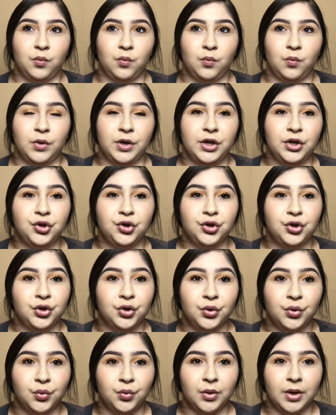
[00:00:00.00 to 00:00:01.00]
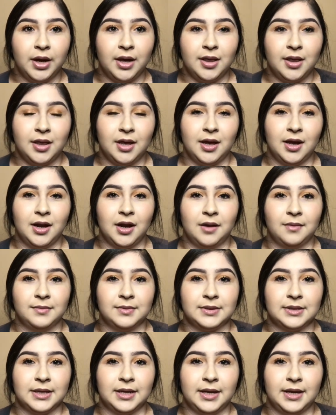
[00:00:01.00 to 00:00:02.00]
what did you do? And then I was
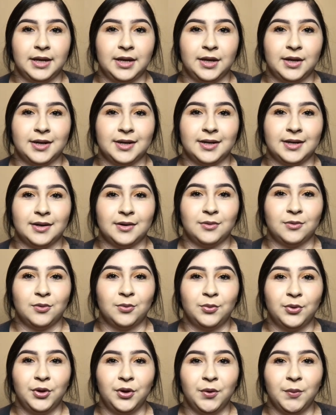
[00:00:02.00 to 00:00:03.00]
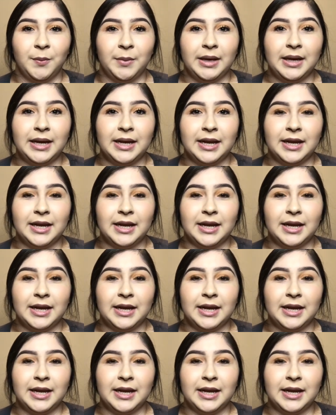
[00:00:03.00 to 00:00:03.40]
like, well, what do you mean?